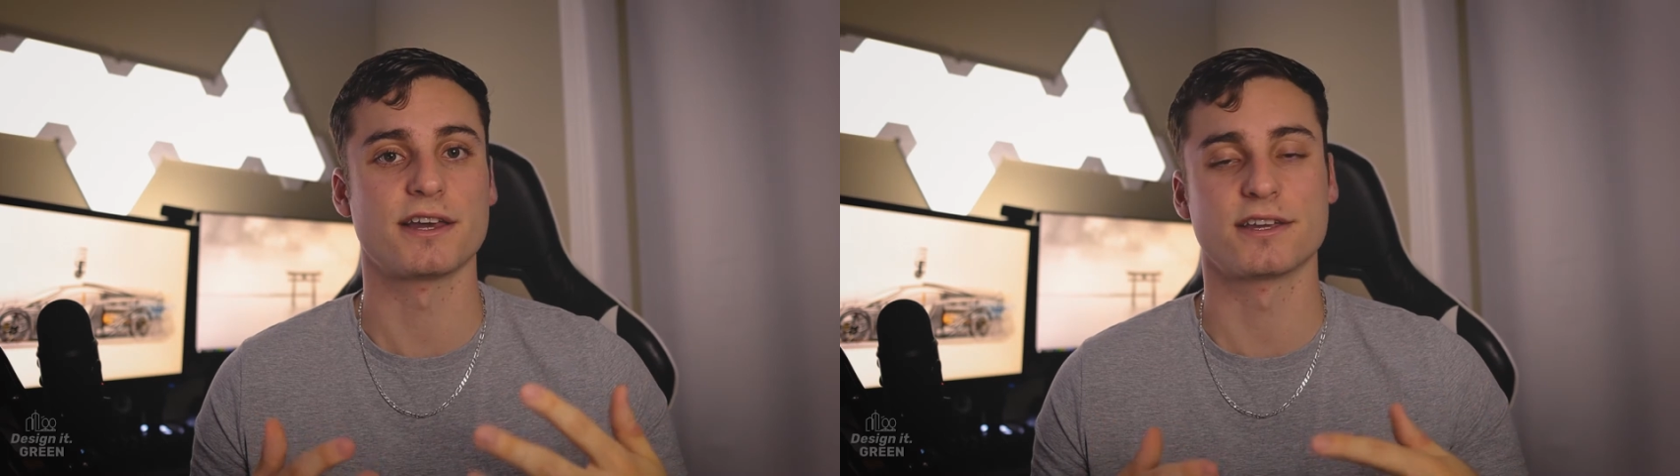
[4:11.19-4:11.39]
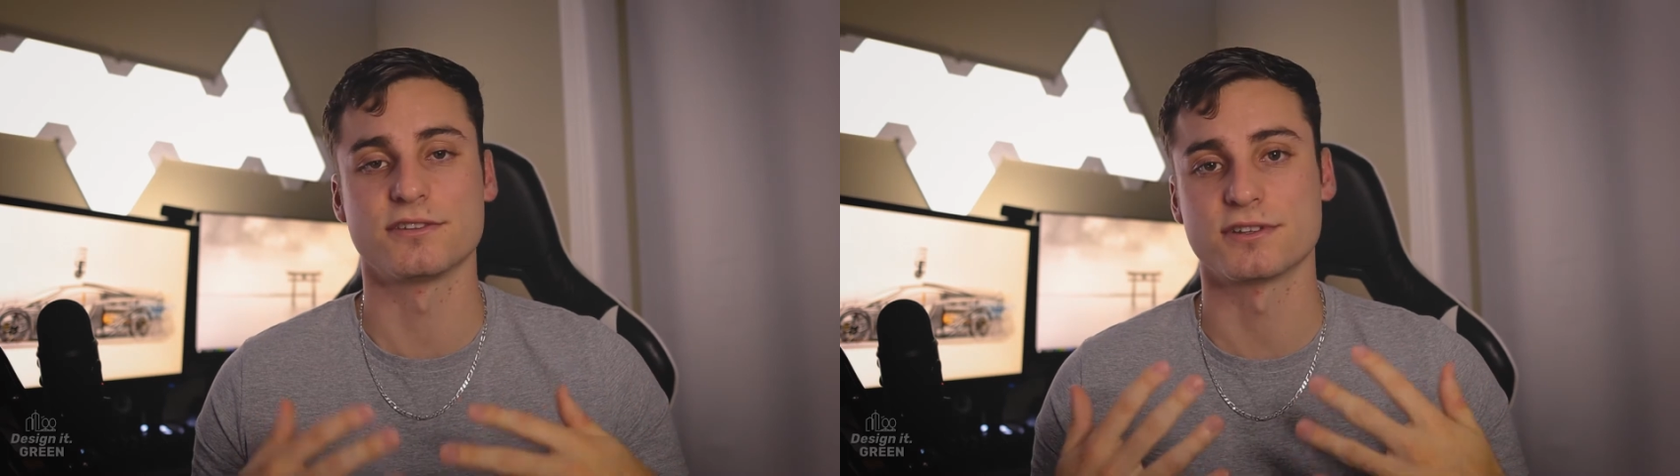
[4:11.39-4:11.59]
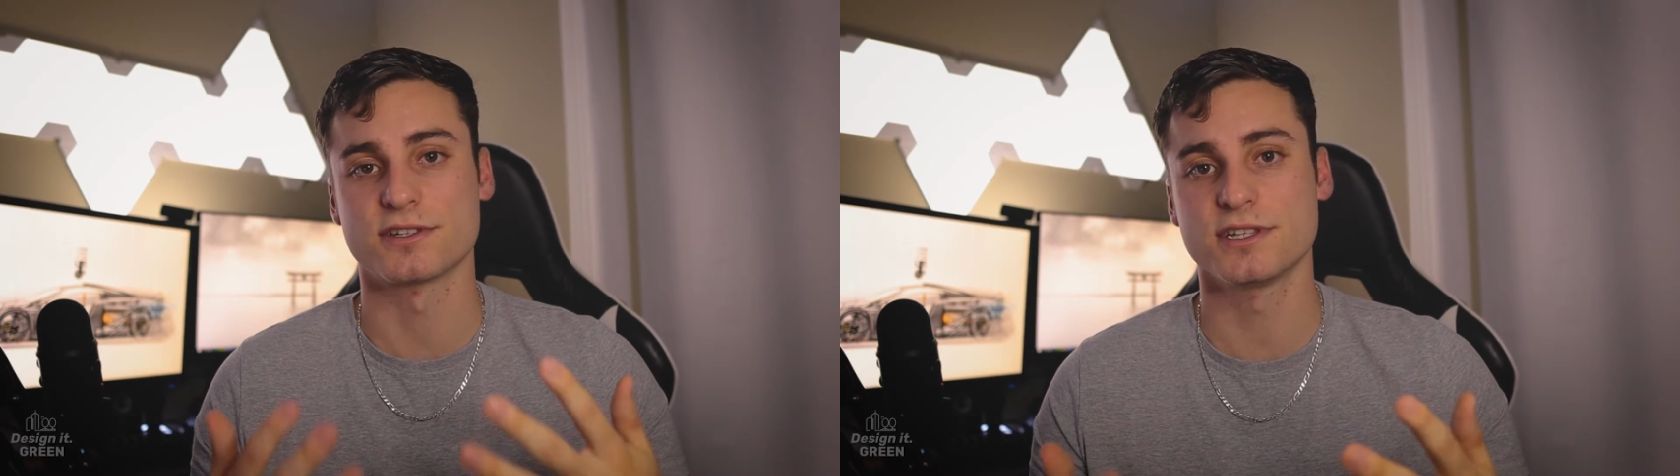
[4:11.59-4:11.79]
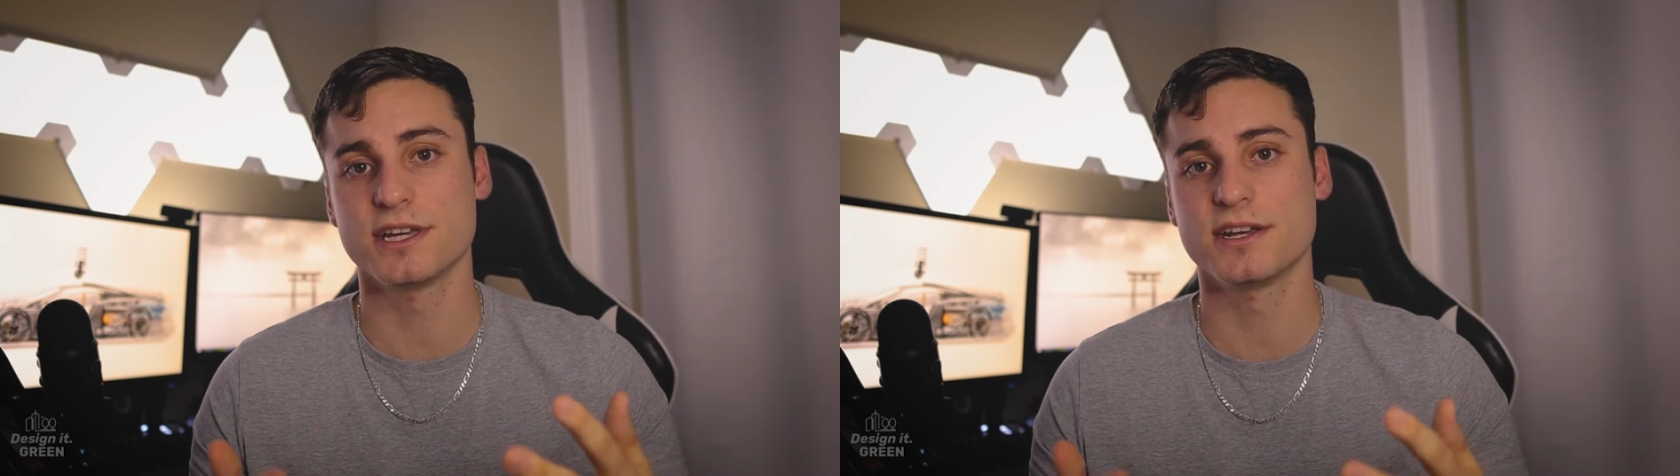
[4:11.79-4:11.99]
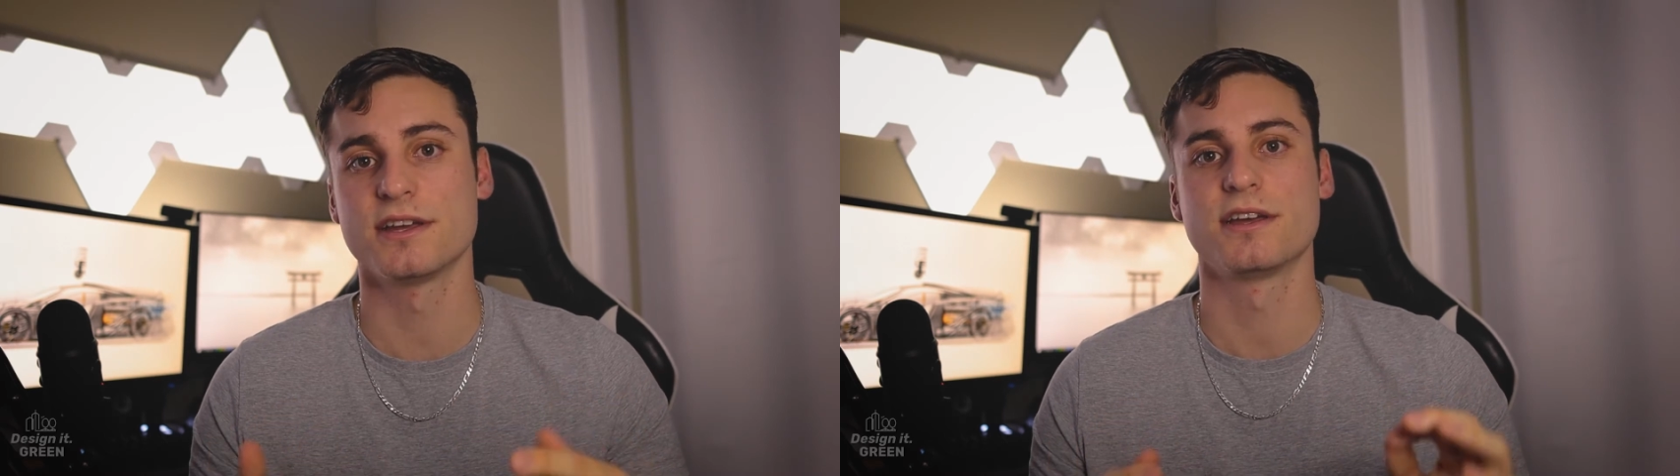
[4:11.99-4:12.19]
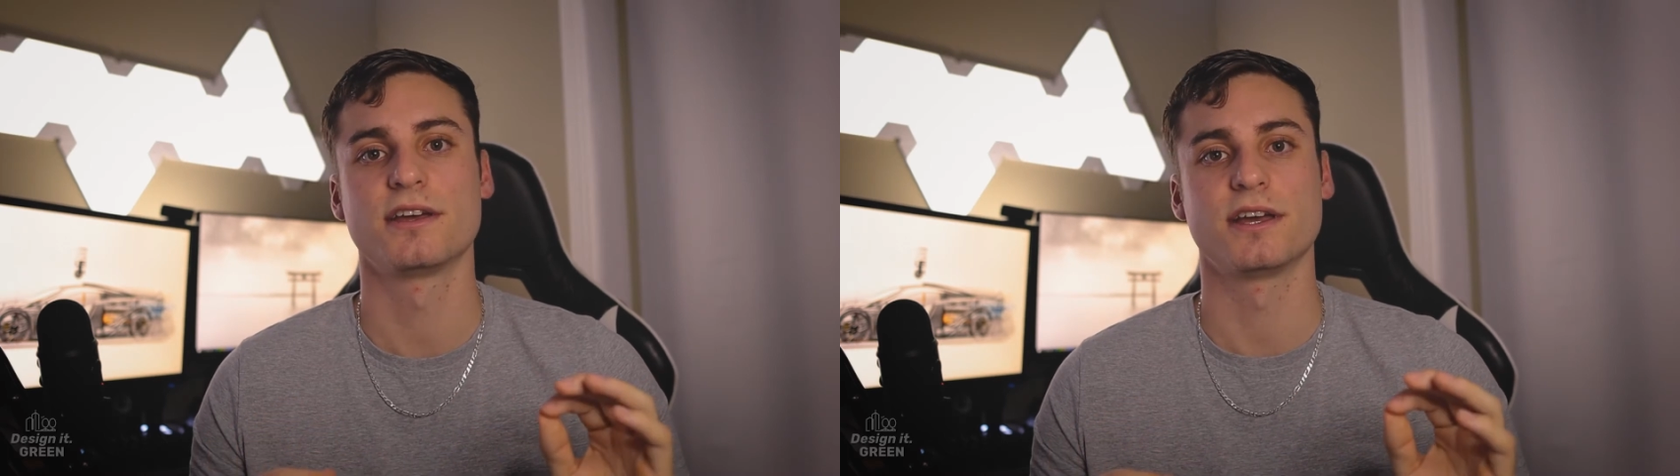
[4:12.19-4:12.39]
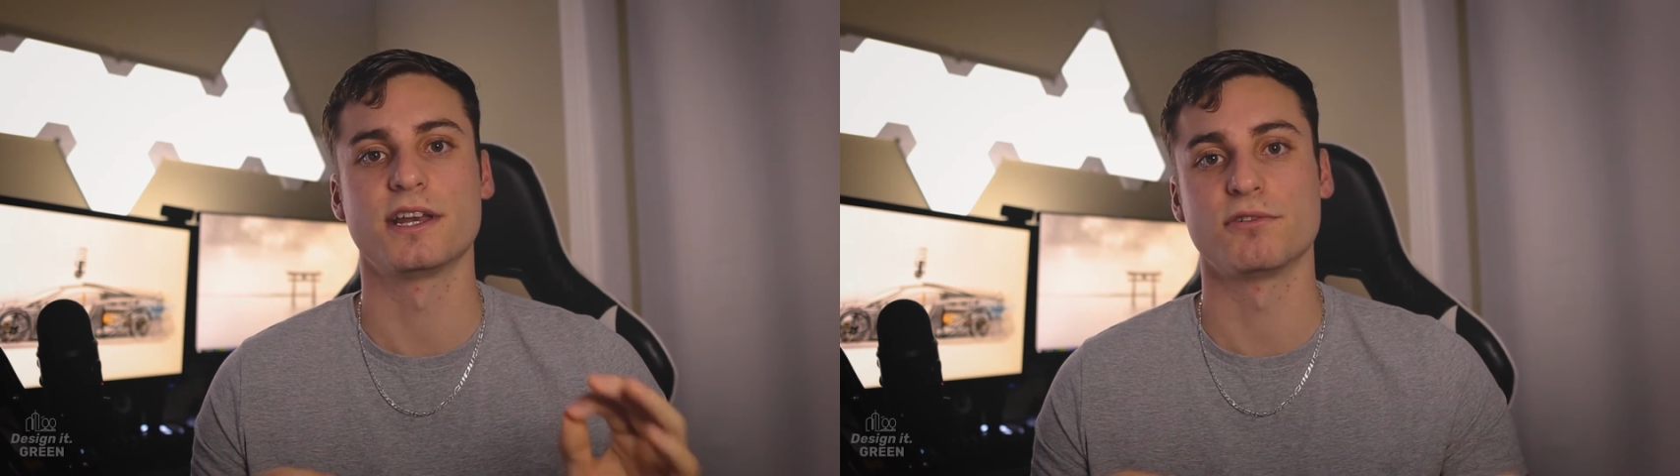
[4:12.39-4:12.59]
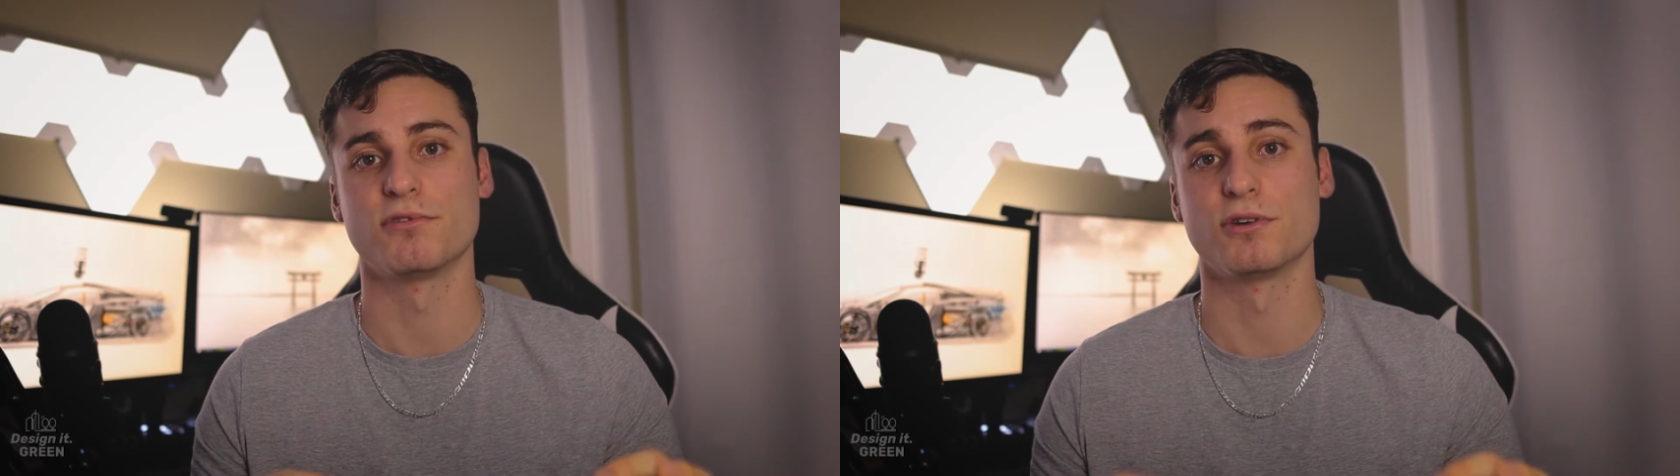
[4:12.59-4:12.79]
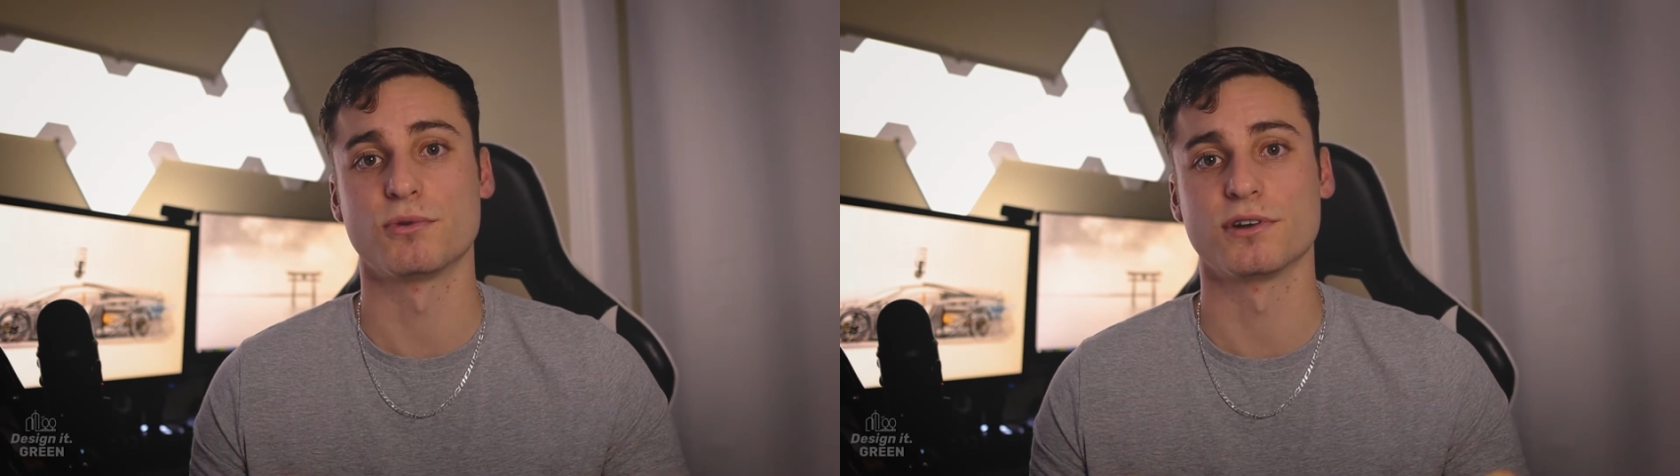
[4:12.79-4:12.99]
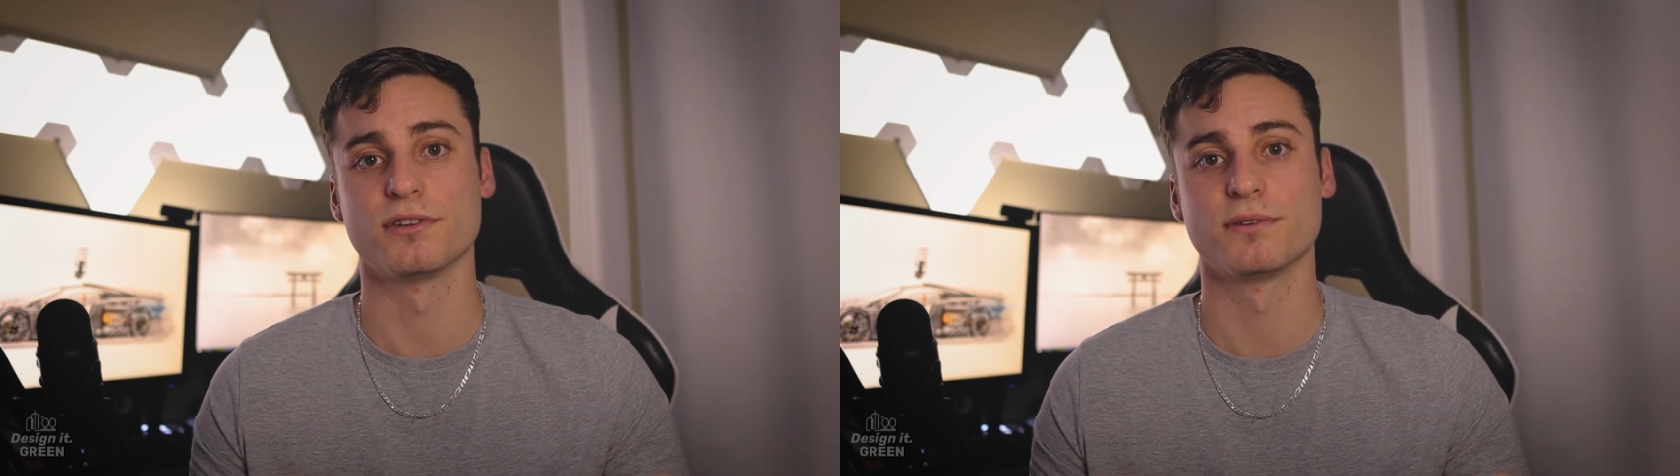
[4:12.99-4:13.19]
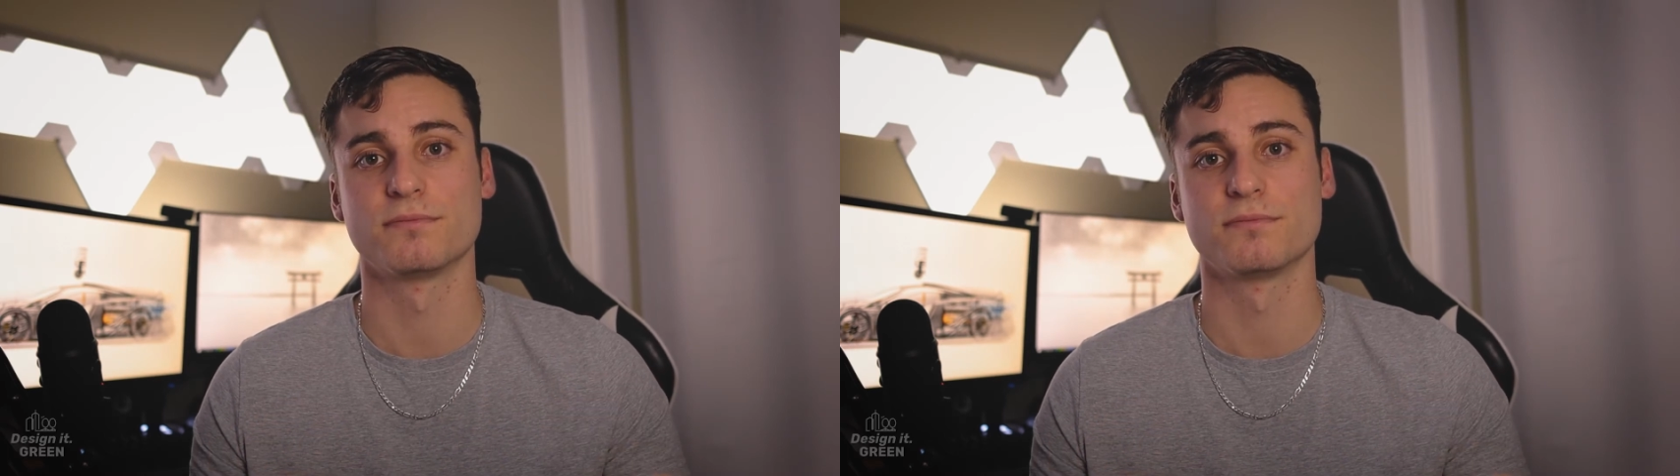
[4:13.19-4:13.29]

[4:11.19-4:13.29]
can succeed in a real world.